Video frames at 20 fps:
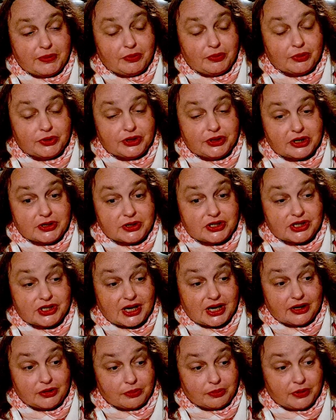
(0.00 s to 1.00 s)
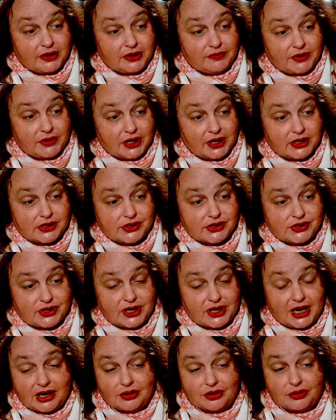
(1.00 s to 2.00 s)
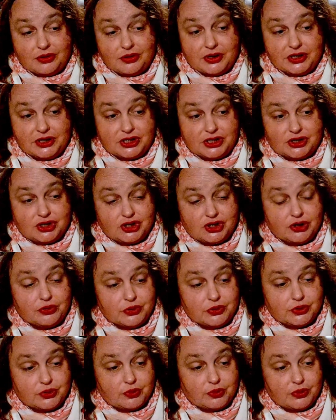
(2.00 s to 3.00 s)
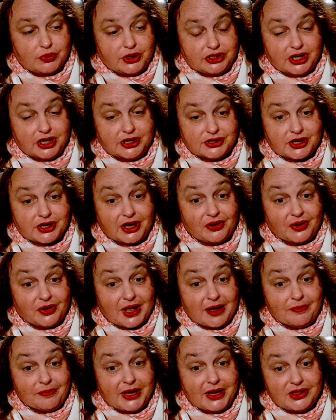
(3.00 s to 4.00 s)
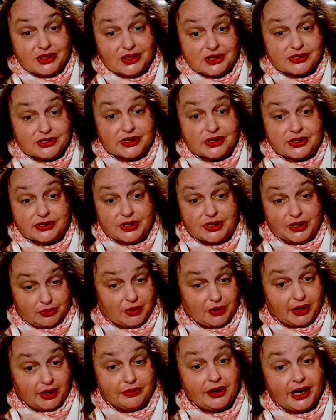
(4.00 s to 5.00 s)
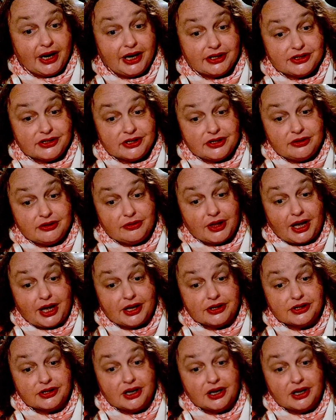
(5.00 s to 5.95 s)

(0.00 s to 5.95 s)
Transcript: talk about just how depraved that is and how it just shows what a genocidal campaign this is, and they're quite right to do that.